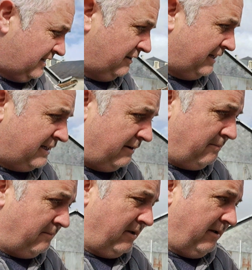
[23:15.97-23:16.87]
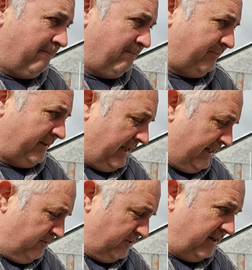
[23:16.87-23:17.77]
So I need to get
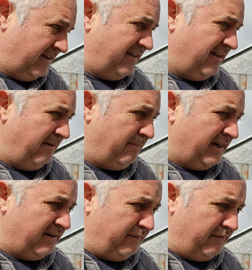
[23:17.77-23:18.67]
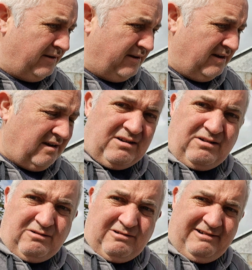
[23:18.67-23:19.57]
them on a bed of
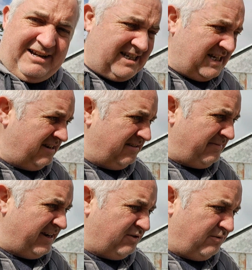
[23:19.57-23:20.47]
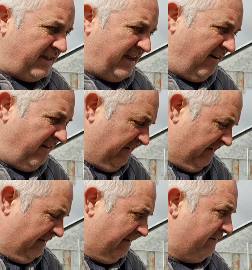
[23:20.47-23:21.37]
concrete, make sure they are
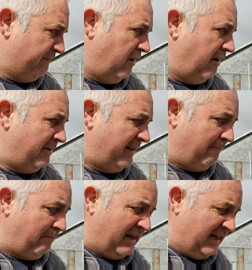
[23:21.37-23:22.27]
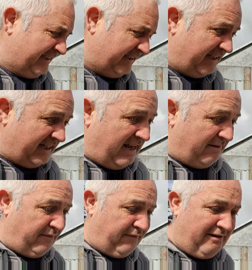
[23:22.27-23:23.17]
firmly in place, because they're going to
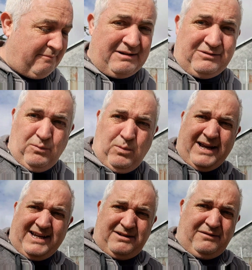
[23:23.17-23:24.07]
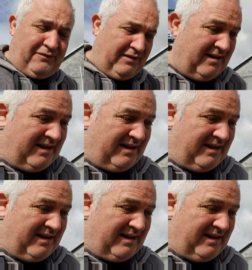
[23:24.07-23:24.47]
have a fair amount of weight of